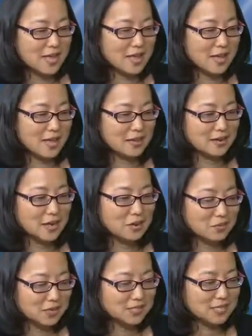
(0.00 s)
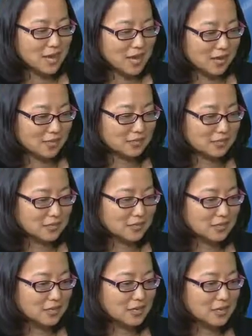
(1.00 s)
And I wanted to ask,
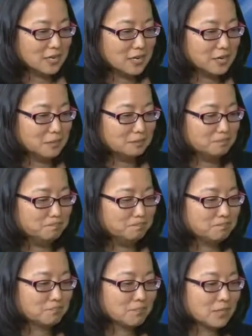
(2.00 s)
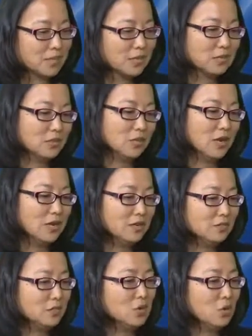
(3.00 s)
so out
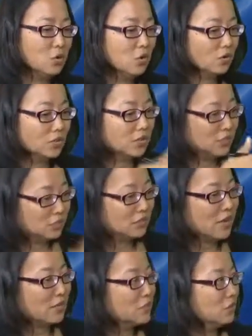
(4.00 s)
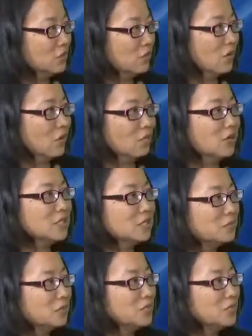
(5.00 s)
of the cohorts that you've had so far, what is the